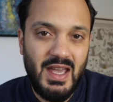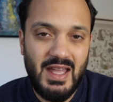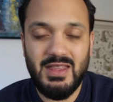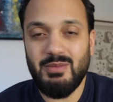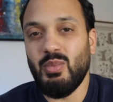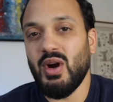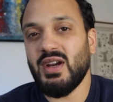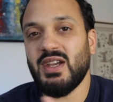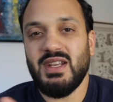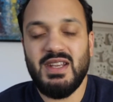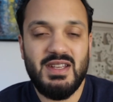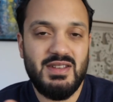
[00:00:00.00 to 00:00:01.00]
and the
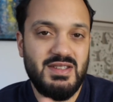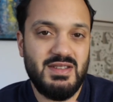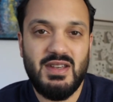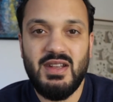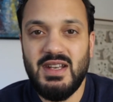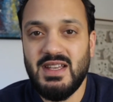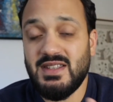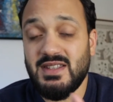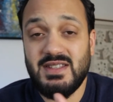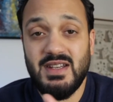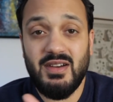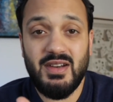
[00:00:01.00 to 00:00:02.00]
marketing is a
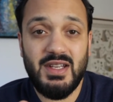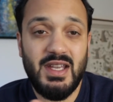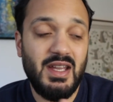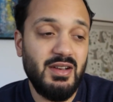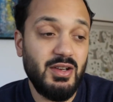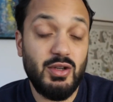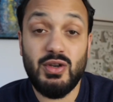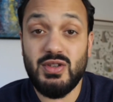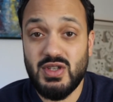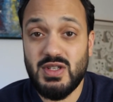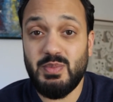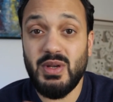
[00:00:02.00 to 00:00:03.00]
necessary and a good
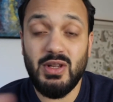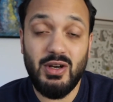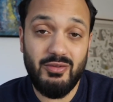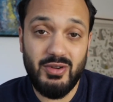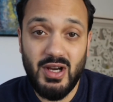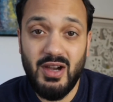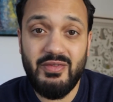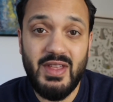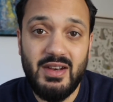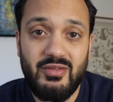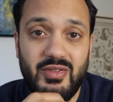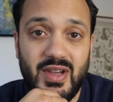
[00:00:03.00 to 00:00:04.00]
spillover of
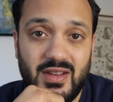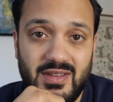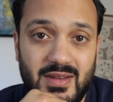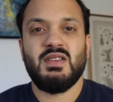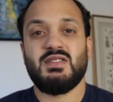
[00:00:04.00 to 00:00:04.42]
that effect.